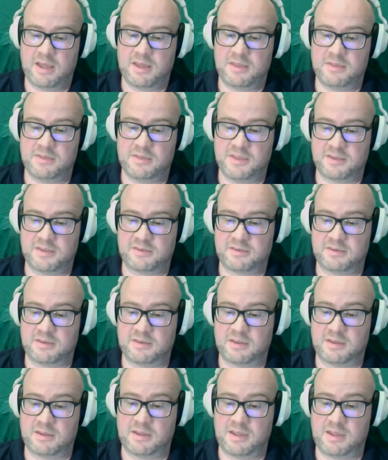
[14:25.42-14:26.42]
this
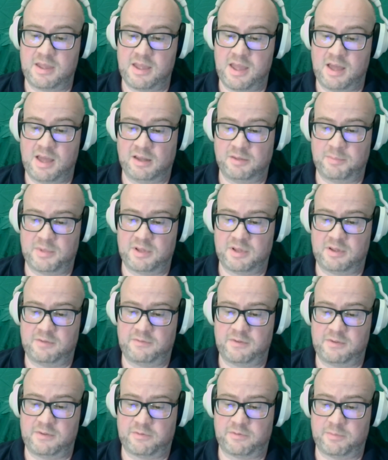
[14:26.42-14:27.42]
element
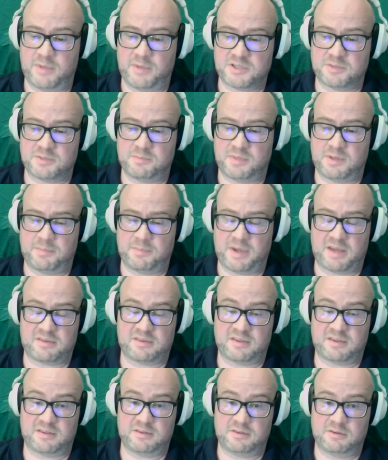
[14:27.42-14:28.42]
of information being
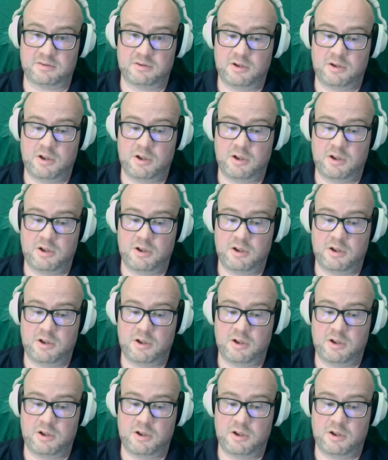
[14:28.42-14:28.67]
passed in,